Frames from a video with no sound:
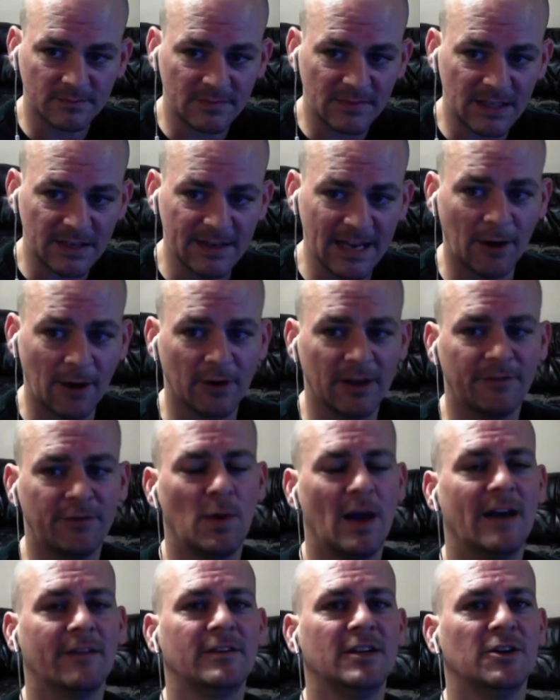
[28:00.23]
Now, if you
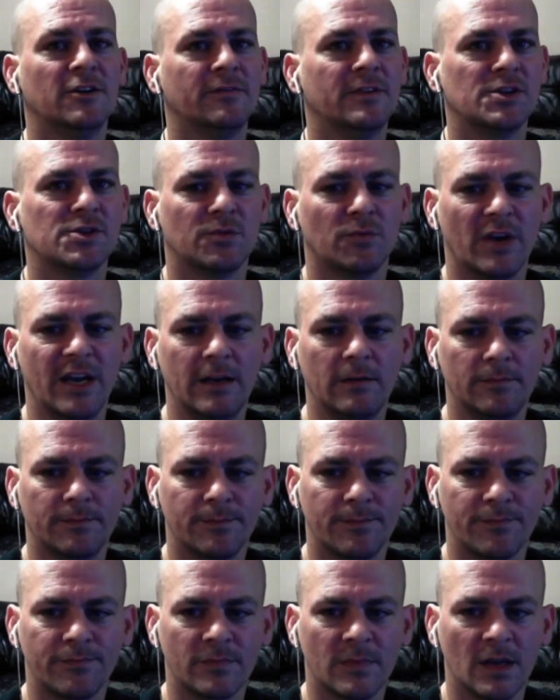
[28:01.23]
have Neovision Rain,
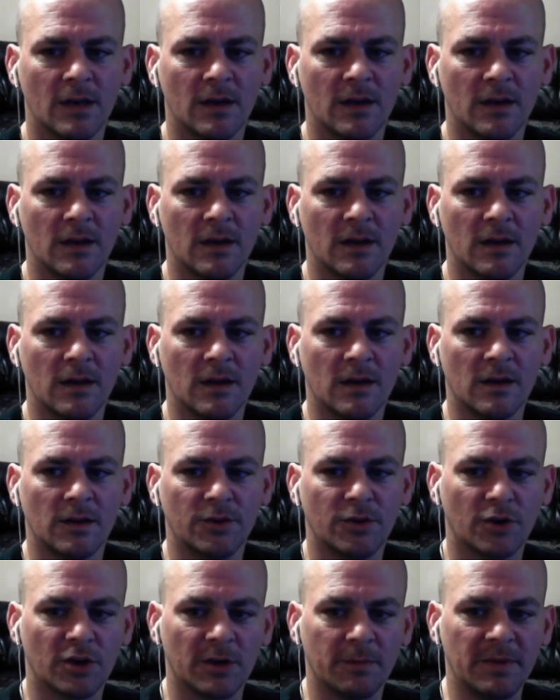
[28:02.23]

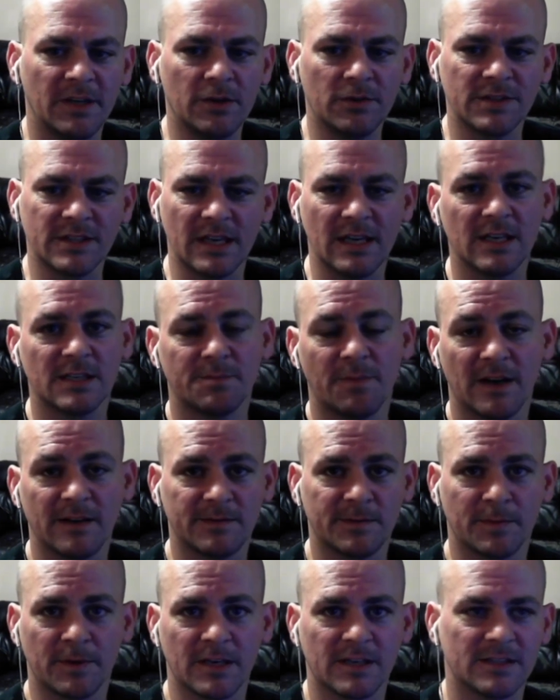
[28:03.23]
you're going to be using his
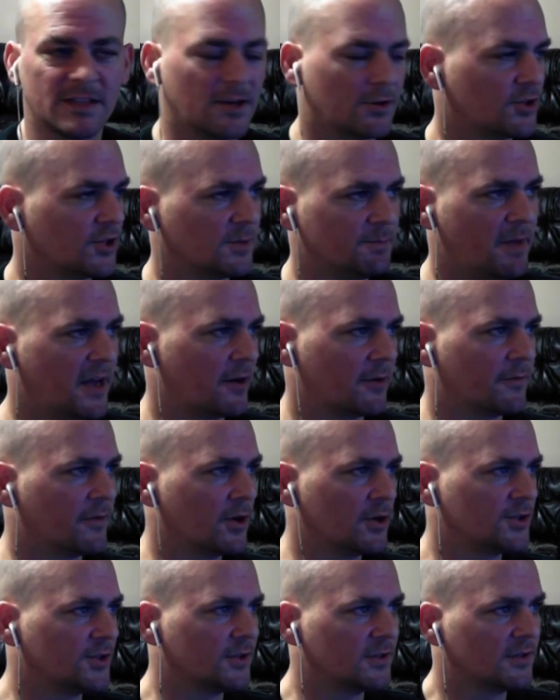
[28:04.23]
buffs because they're just better
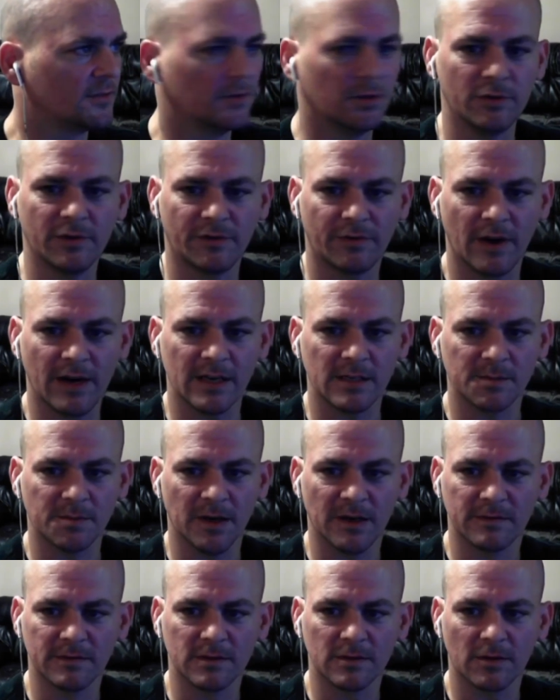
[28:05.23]
versions of Luna Freya's
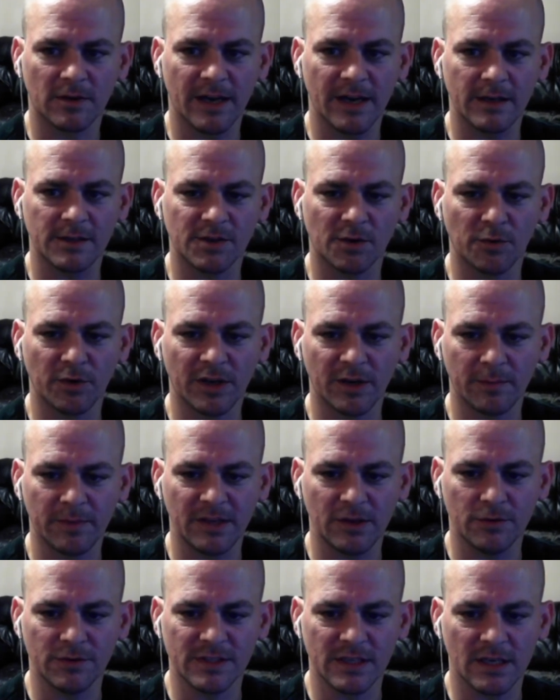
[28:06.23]
buffs, okay? So we're going to be
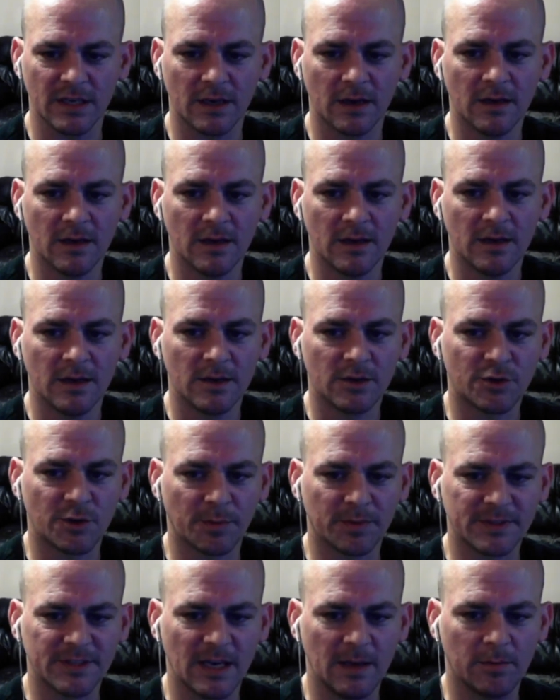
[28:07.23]
using
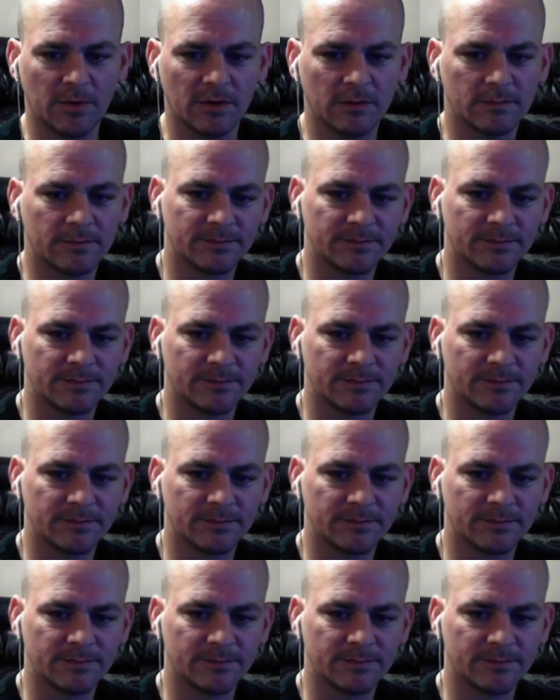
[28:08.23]
Triple Saber.